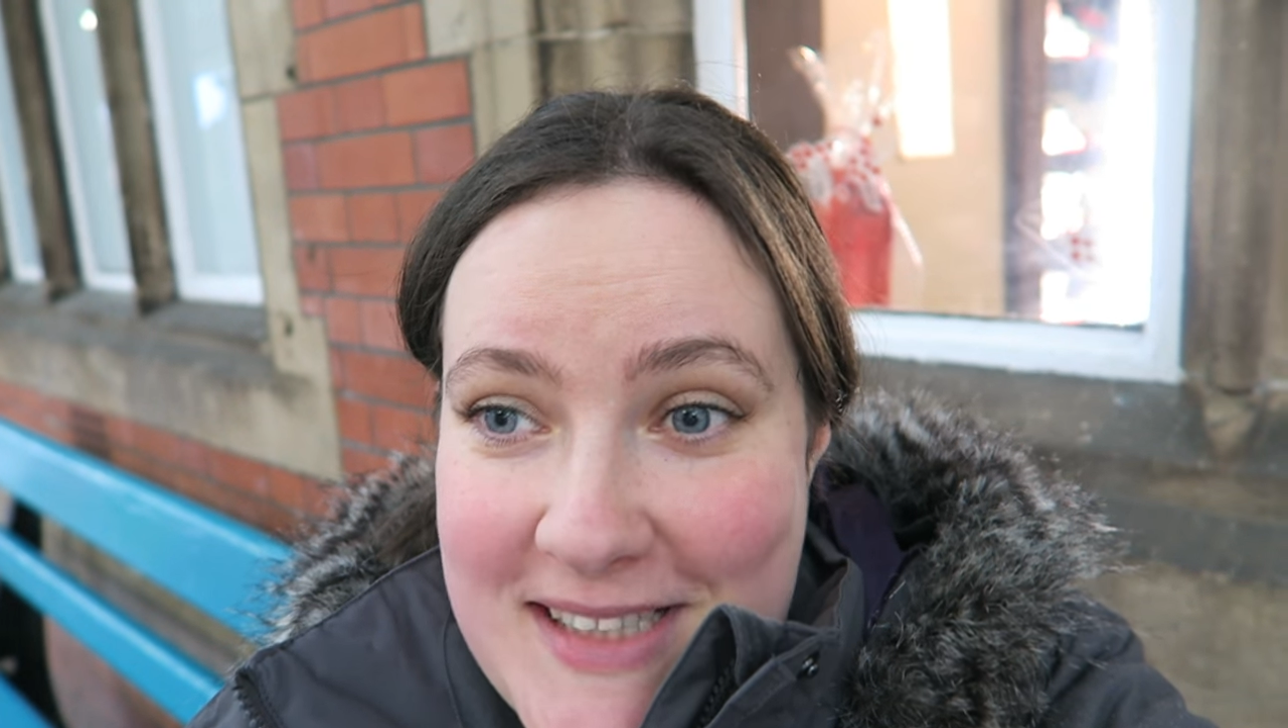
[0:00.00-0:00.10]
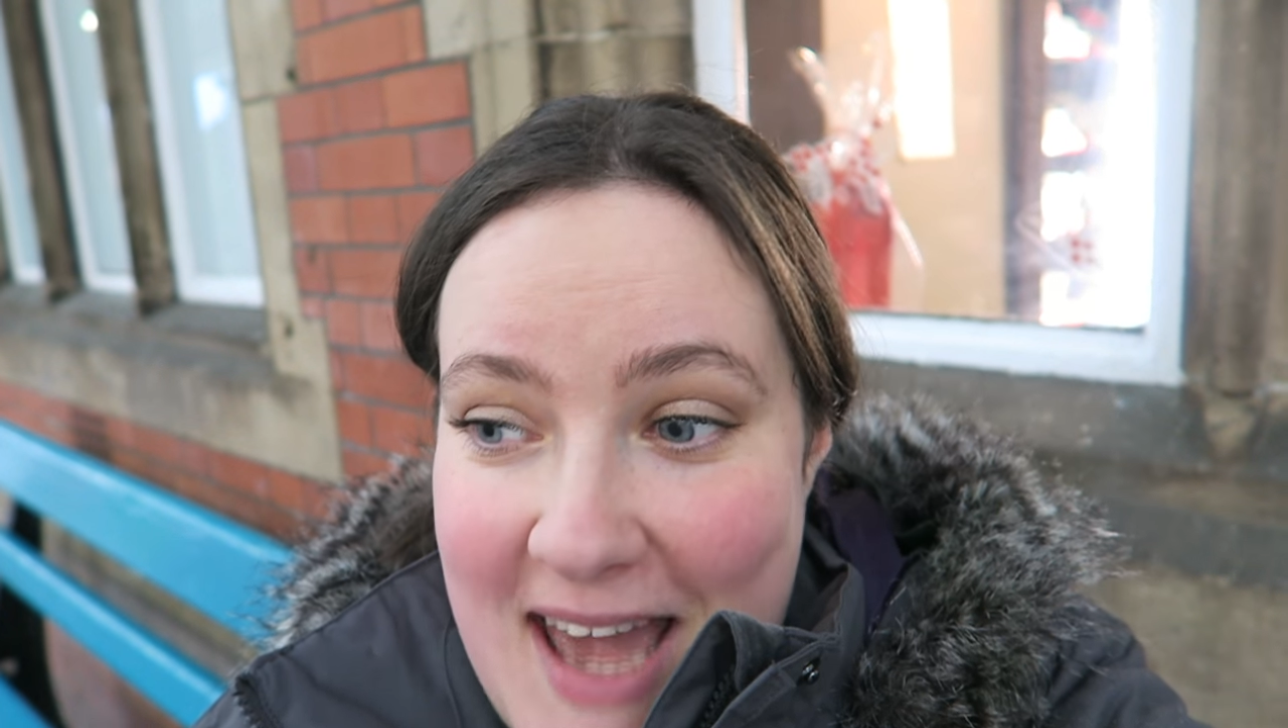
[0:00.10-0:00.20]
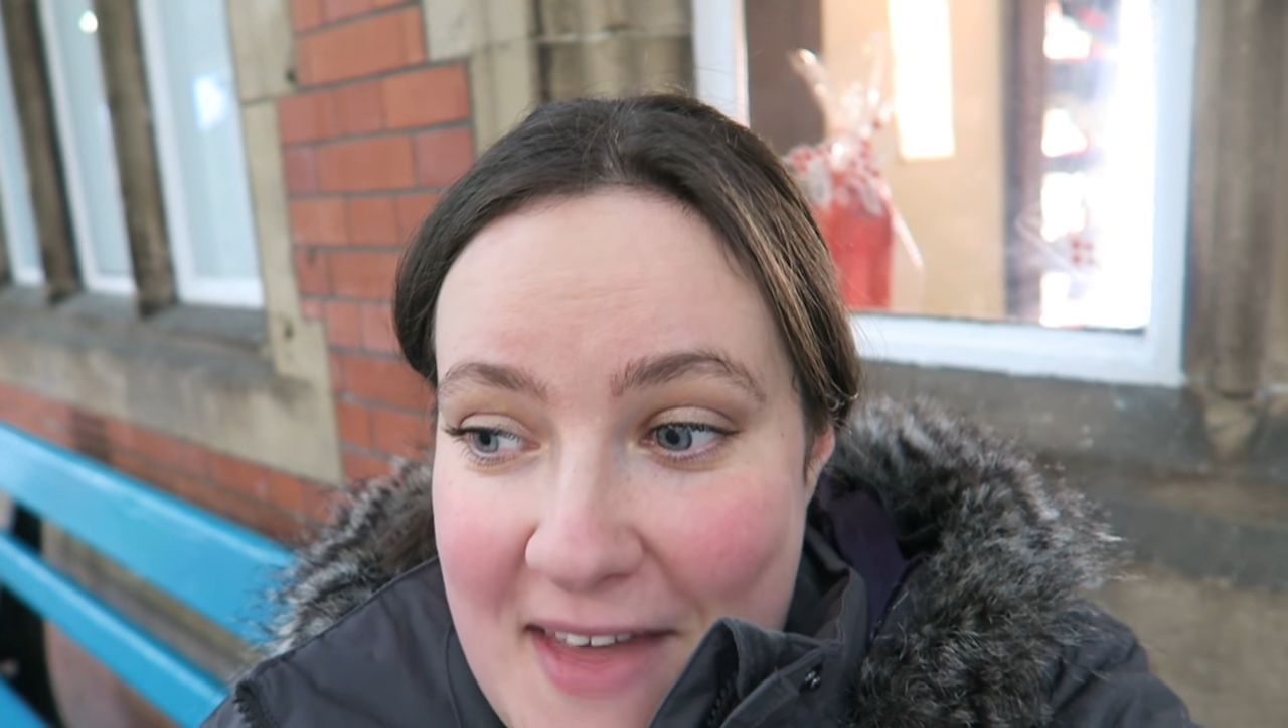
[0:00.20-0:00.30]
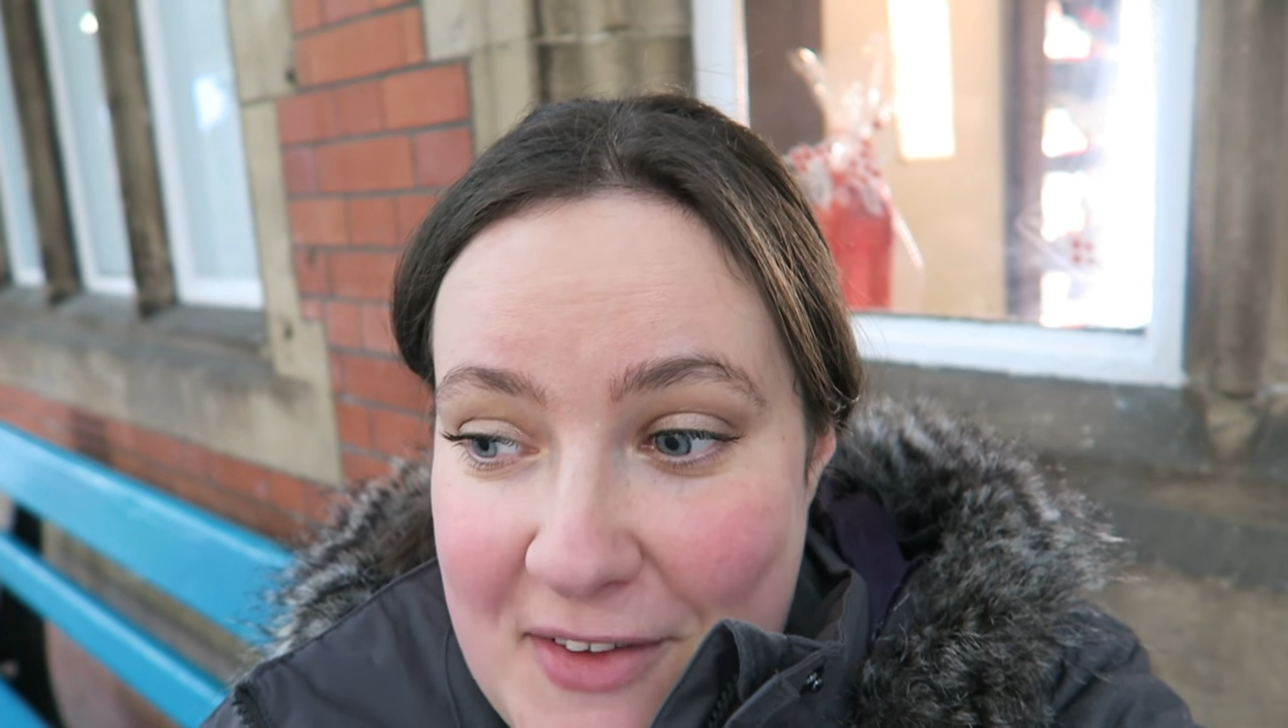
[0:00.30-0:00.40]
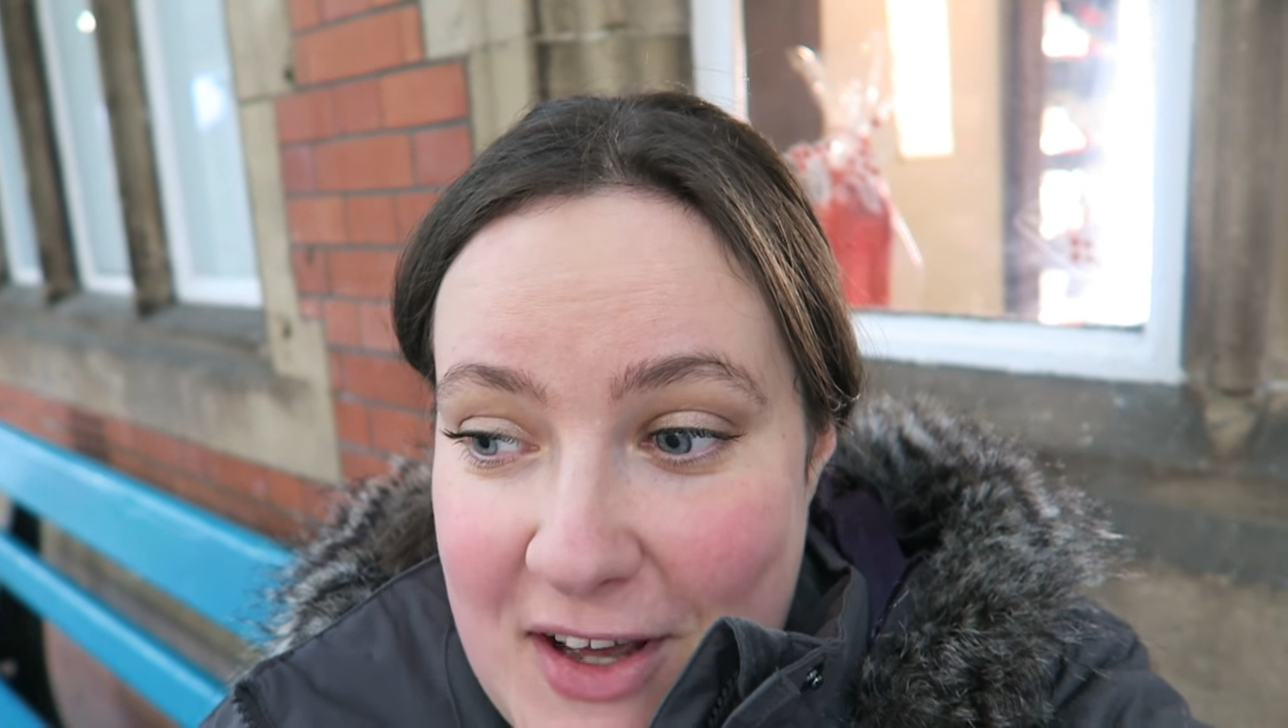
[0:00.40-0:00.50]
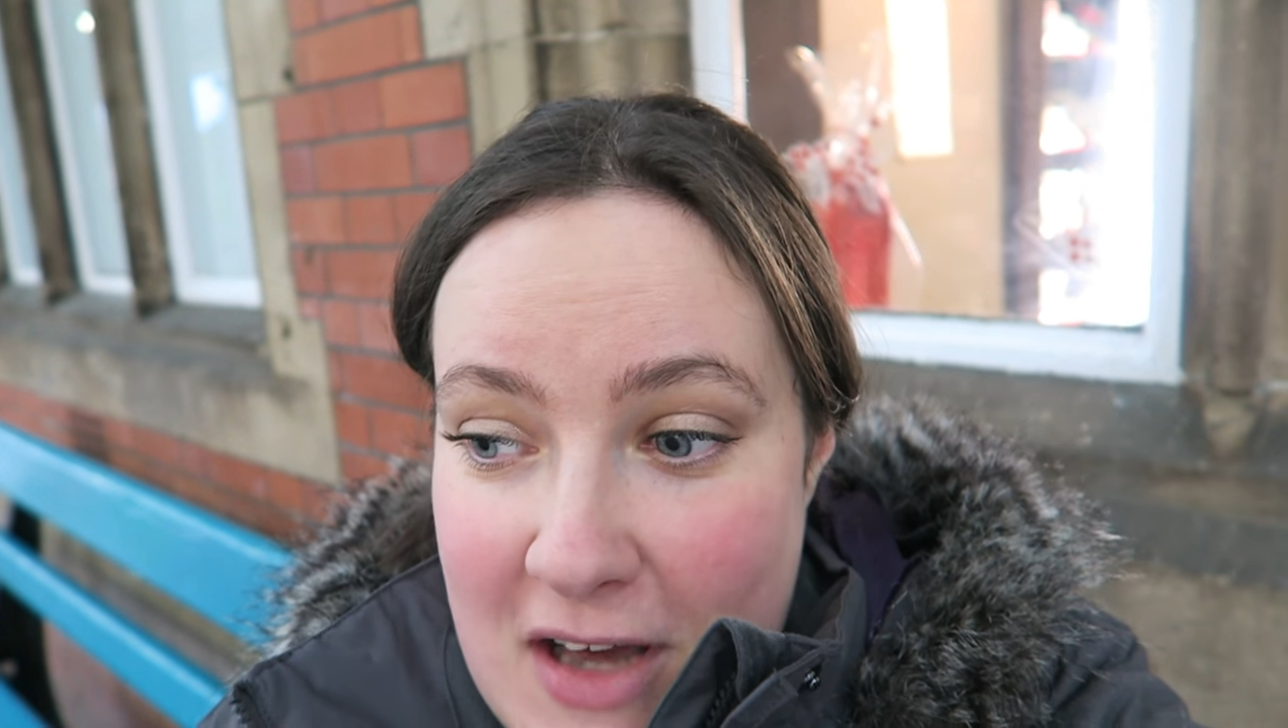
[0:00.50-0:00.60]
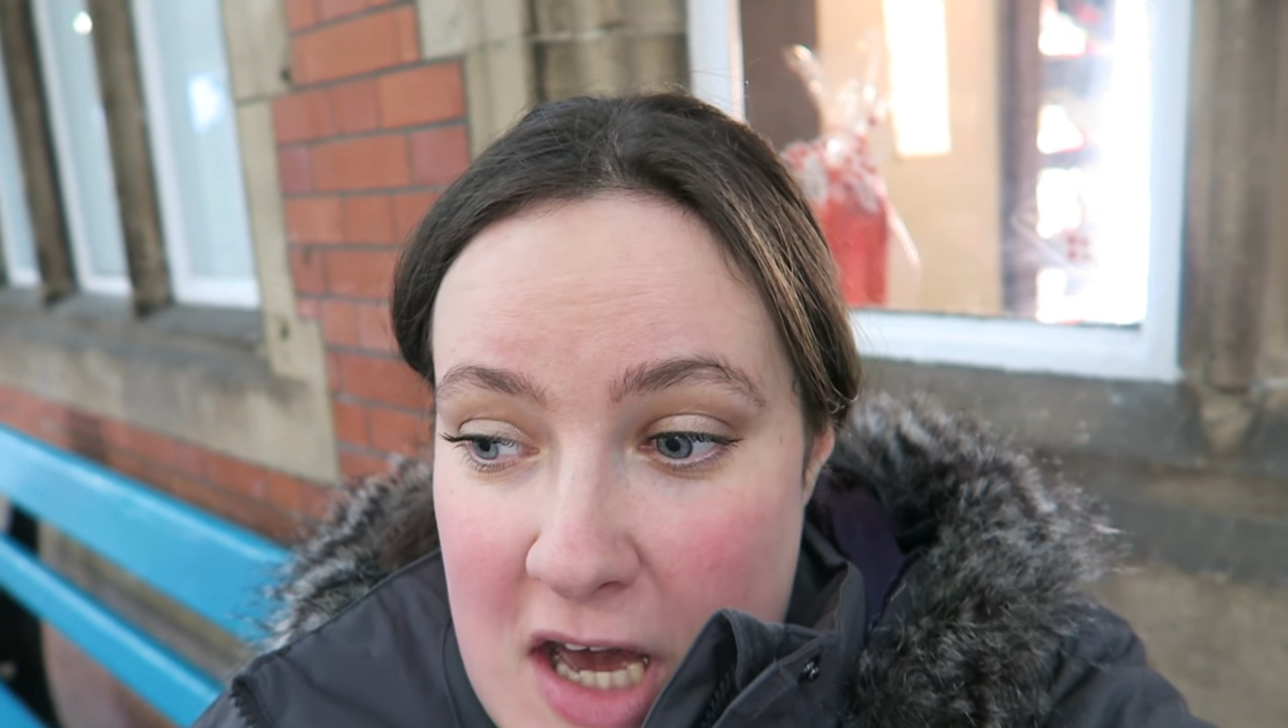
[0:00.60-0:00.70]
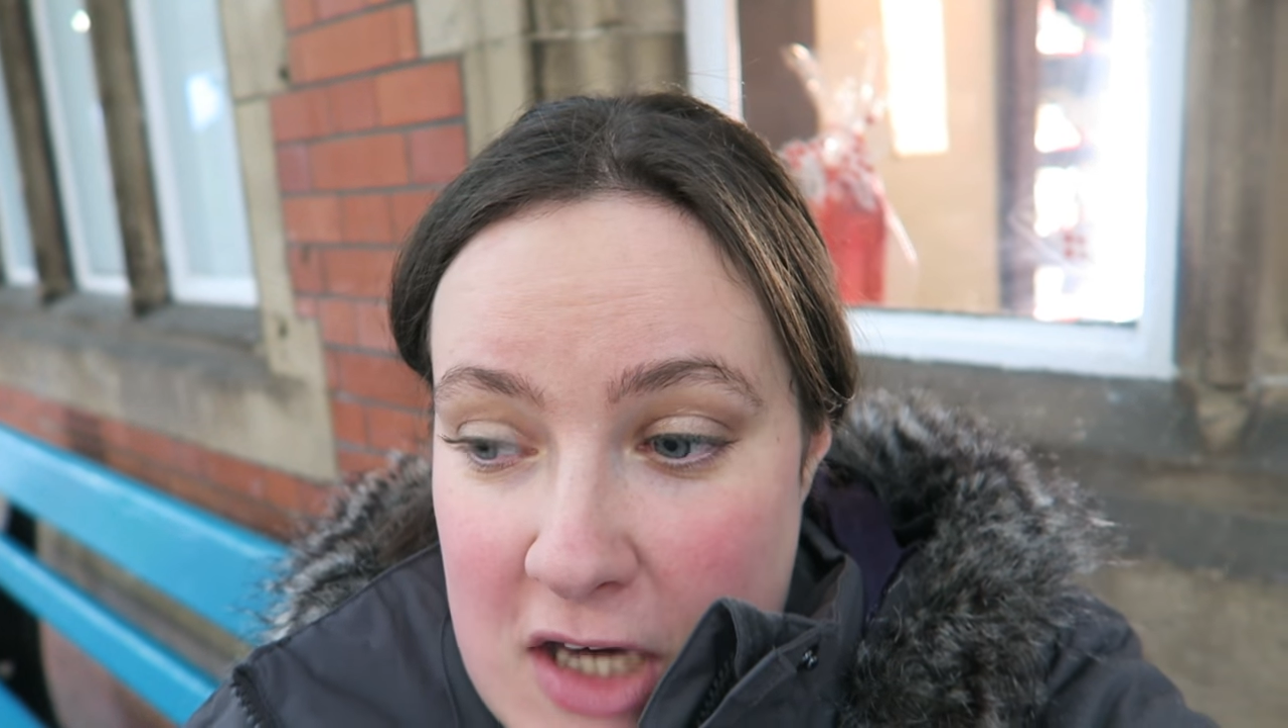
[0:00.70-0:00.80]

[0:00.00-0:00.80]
together